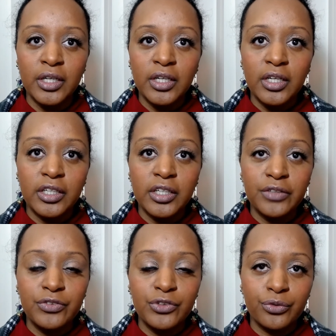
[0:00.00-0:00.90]
it
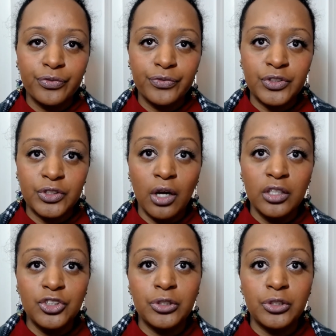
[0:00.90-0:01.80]
gives your
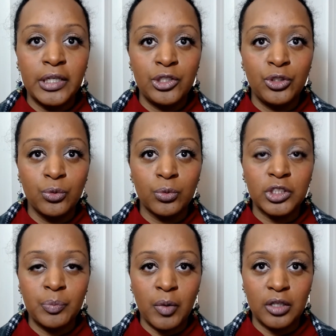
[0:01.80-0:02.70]
physiology a new
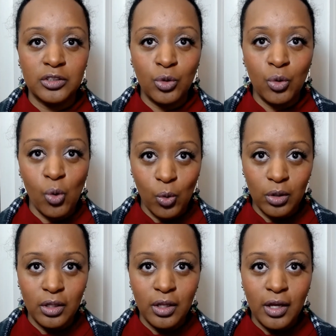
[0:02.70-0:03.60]
response goal
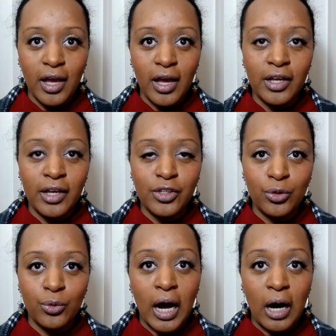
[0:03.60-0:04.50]
and
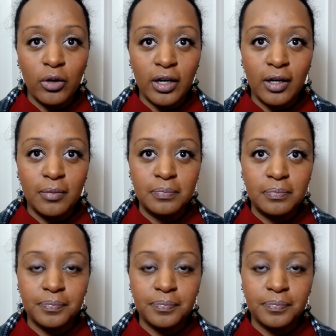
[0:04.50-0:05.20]
new outcome.